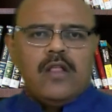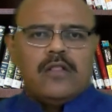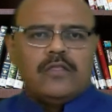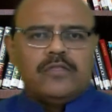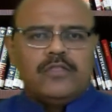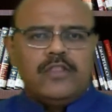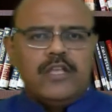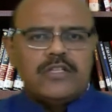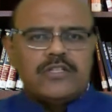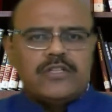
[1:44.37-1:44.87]

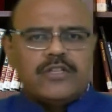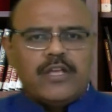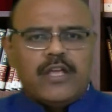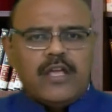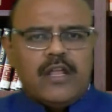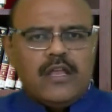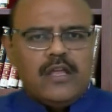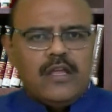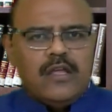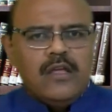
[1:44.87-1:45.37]
This
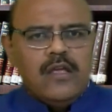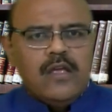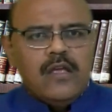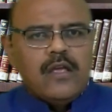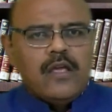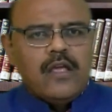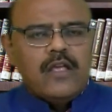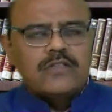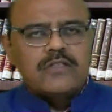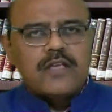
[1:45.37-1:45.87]
theory
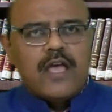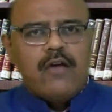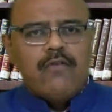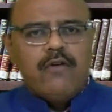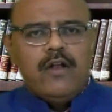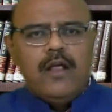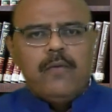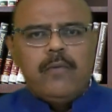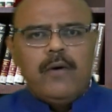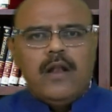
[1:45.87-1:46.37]
is
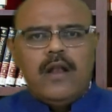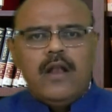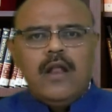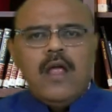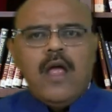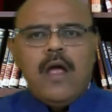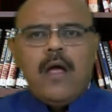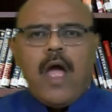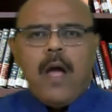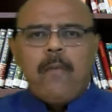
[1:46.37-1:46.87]
available,
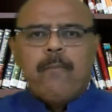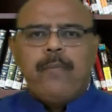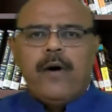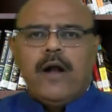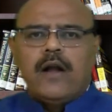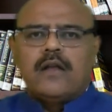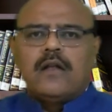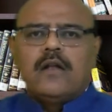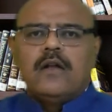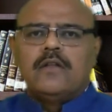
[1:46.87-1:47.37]

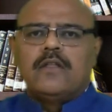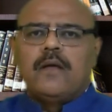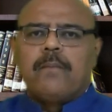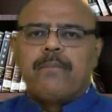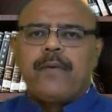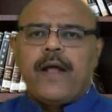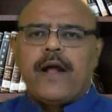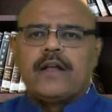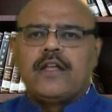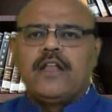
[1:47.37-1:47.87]
but the
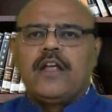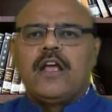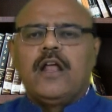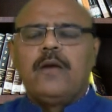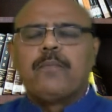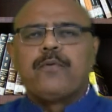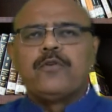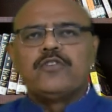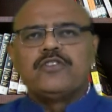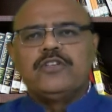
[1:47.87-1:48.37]
practical
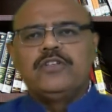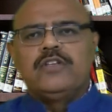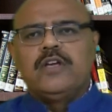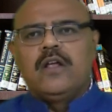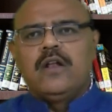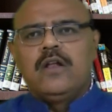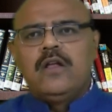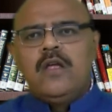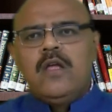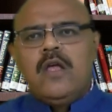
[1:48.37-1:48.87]

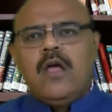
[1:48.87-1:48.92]
procedure